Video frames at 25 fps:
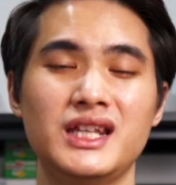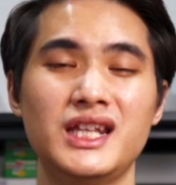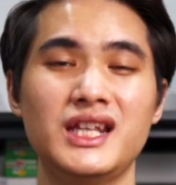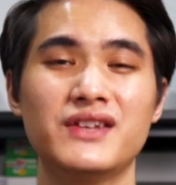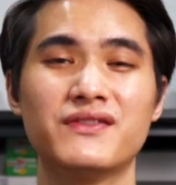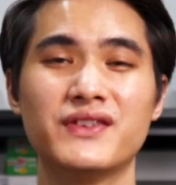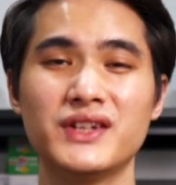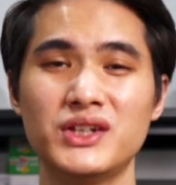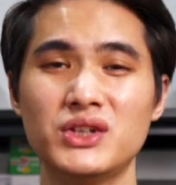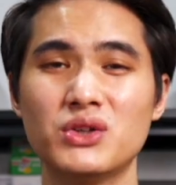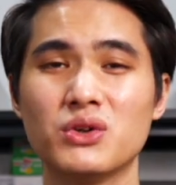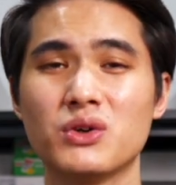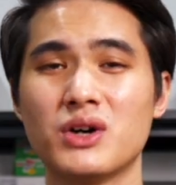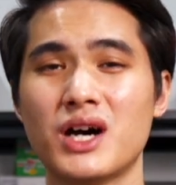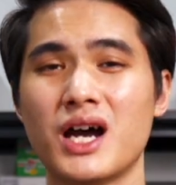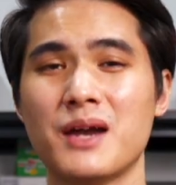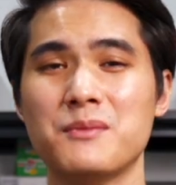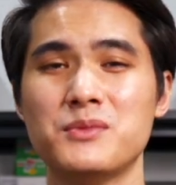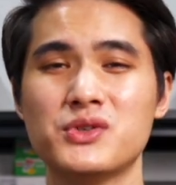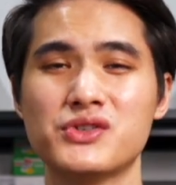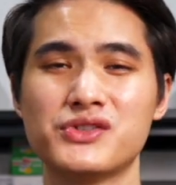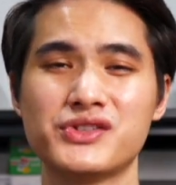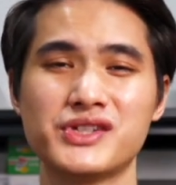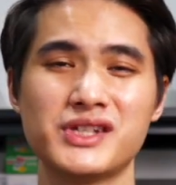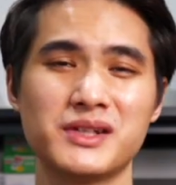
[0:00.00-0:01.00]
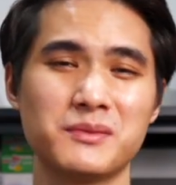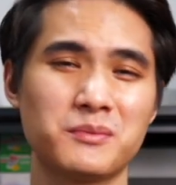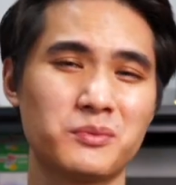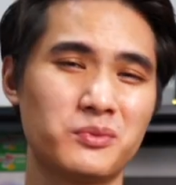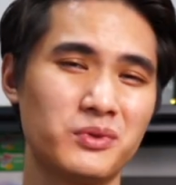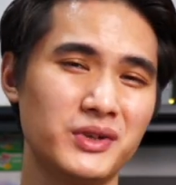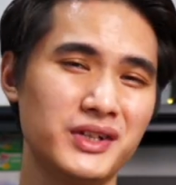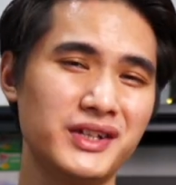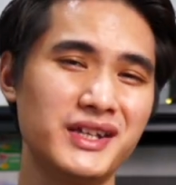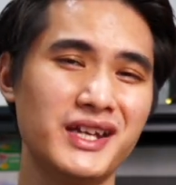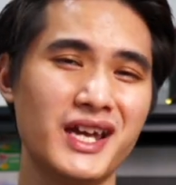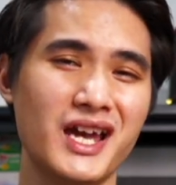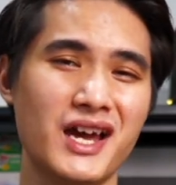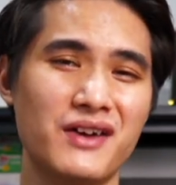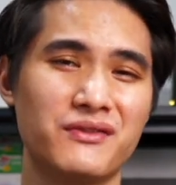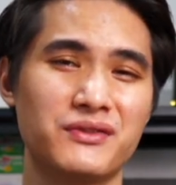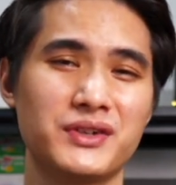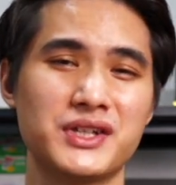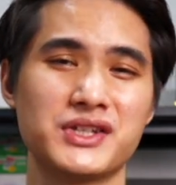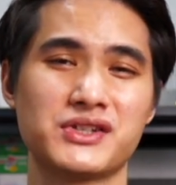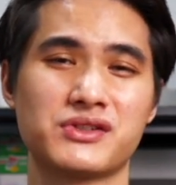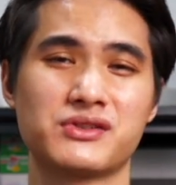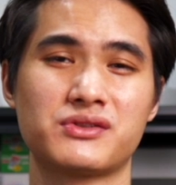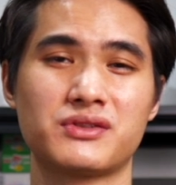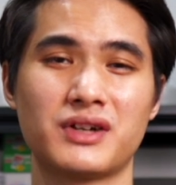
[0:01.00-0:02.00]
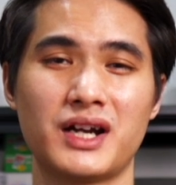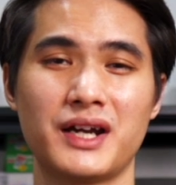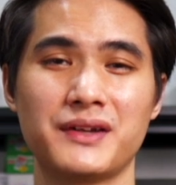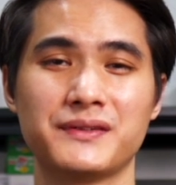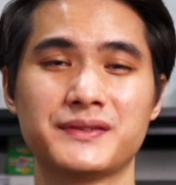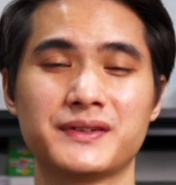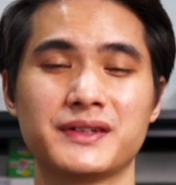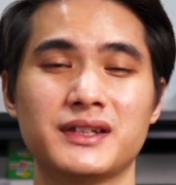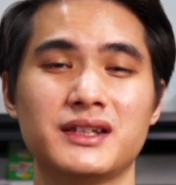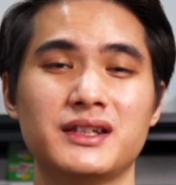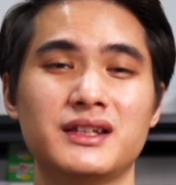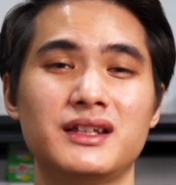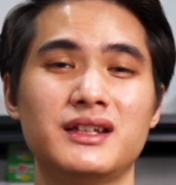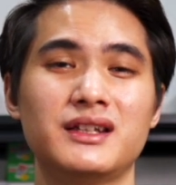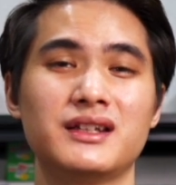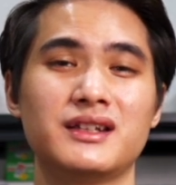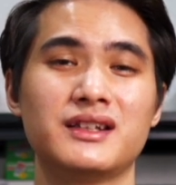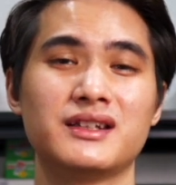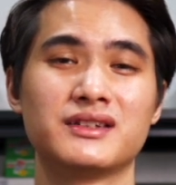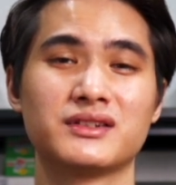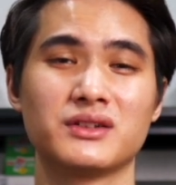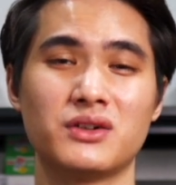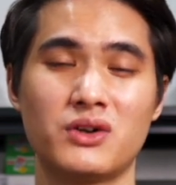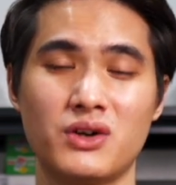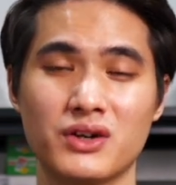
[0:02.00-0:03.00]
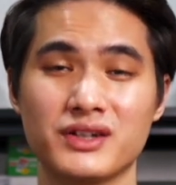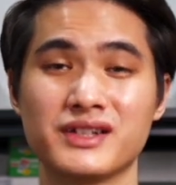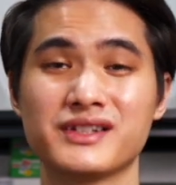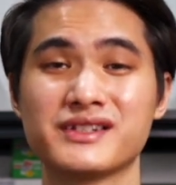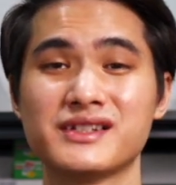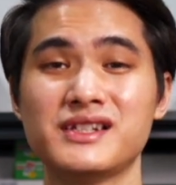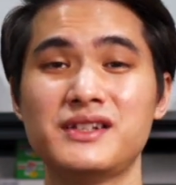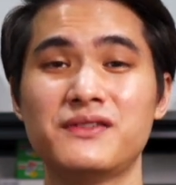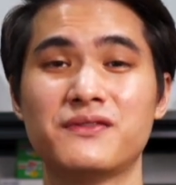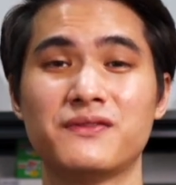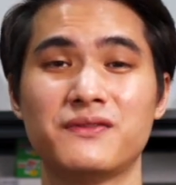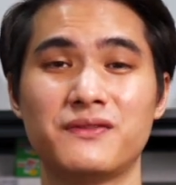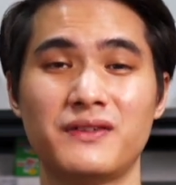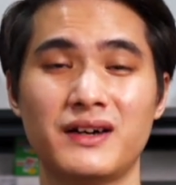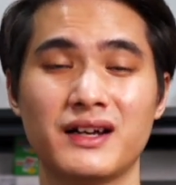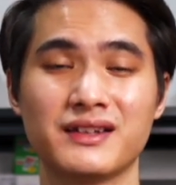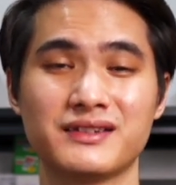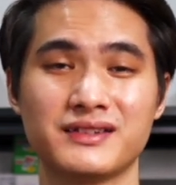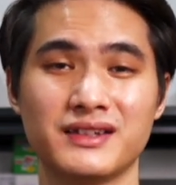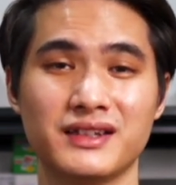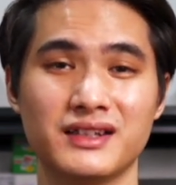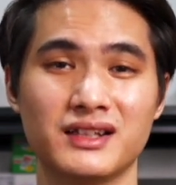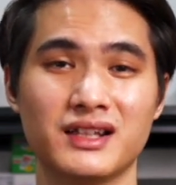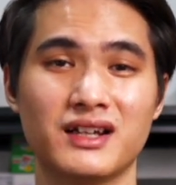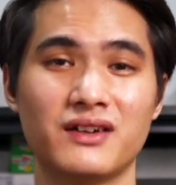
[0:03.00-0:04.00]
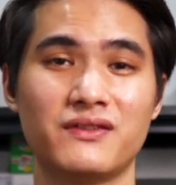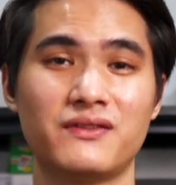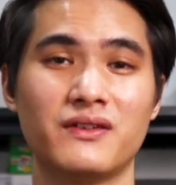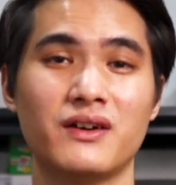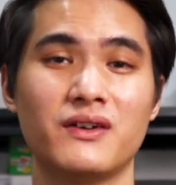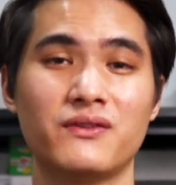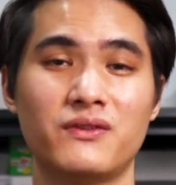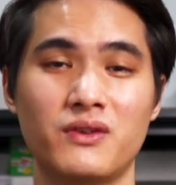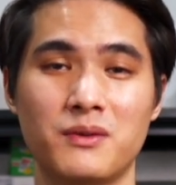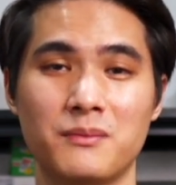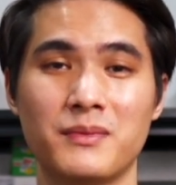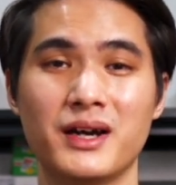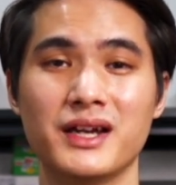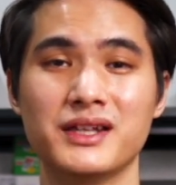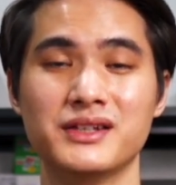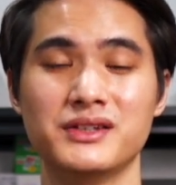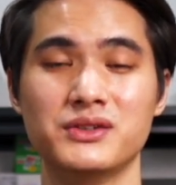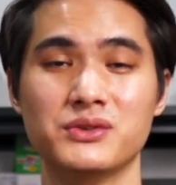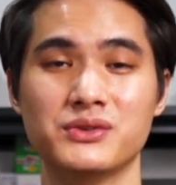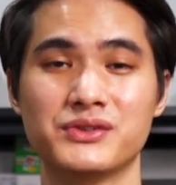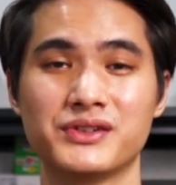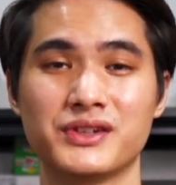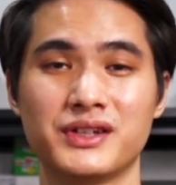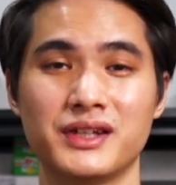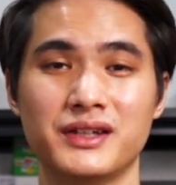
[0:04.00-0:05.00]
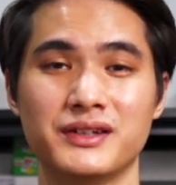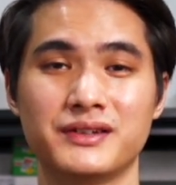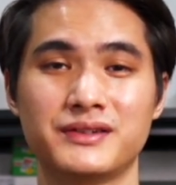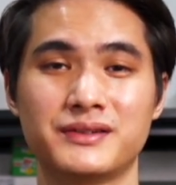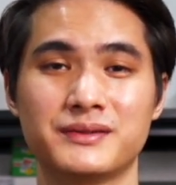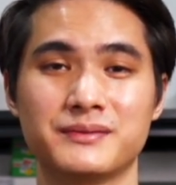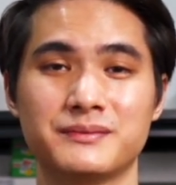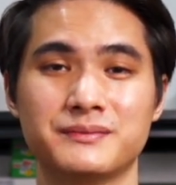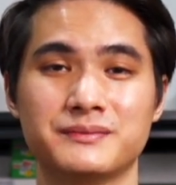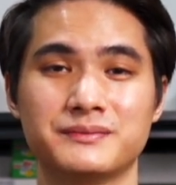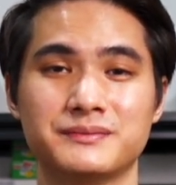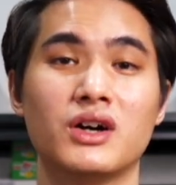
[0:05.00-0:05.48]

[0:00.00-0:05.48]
Even though I'm using pretty average drives, it is honestly fast enough for my use case.